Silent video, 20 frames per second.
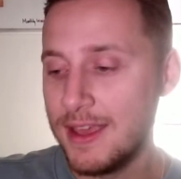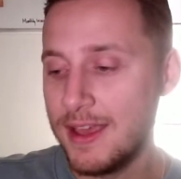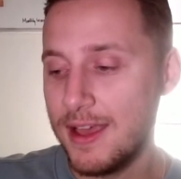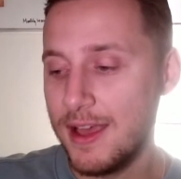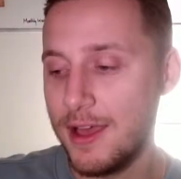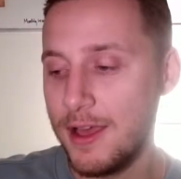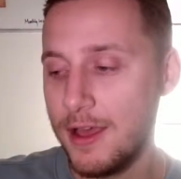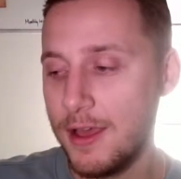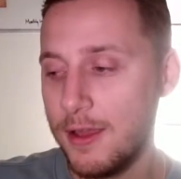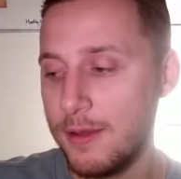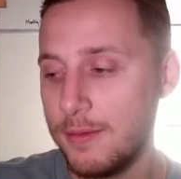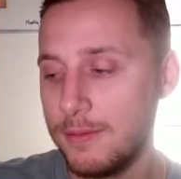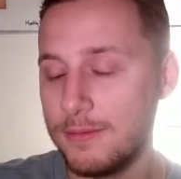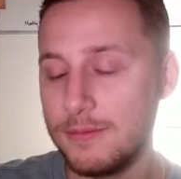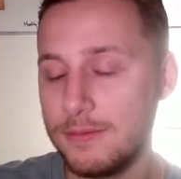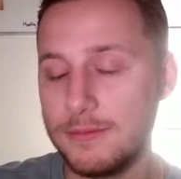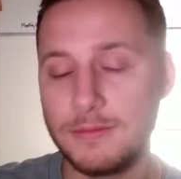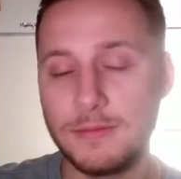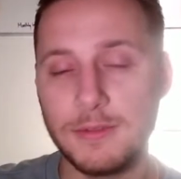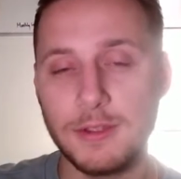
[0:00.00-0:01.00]

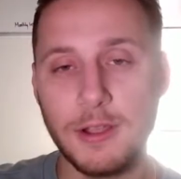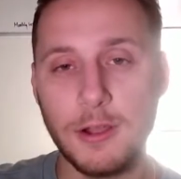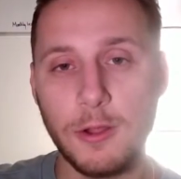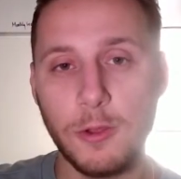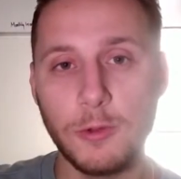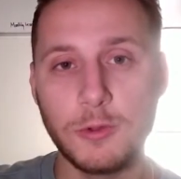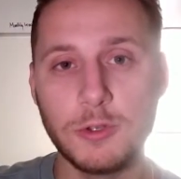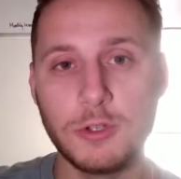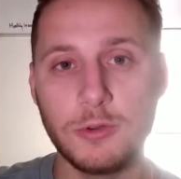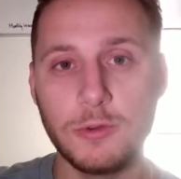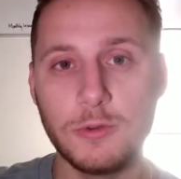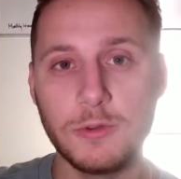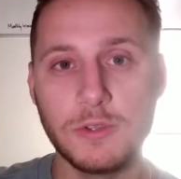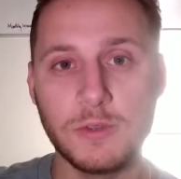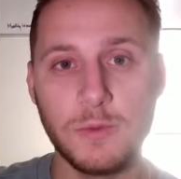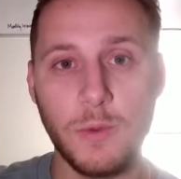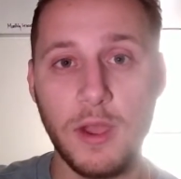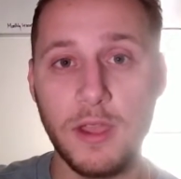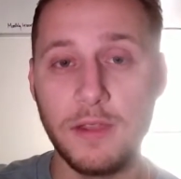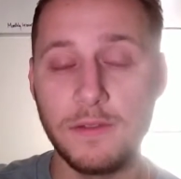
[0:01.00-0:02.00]
Claude Giroux's
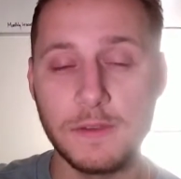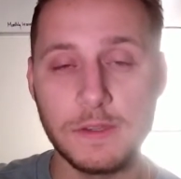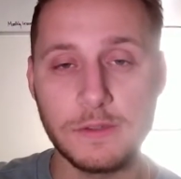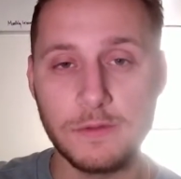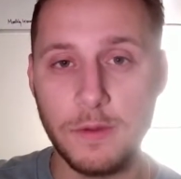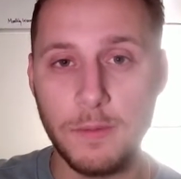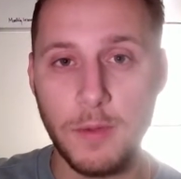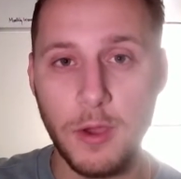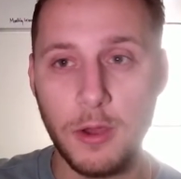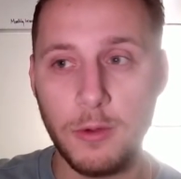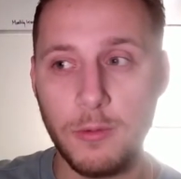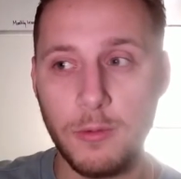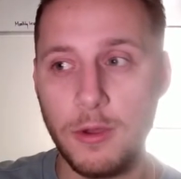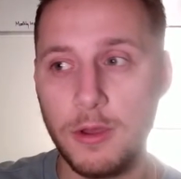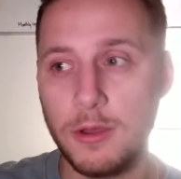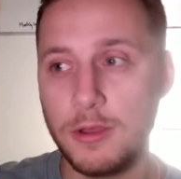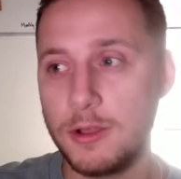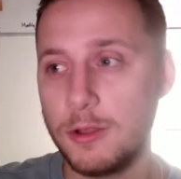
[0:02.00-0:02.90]
wife is from Ottawa.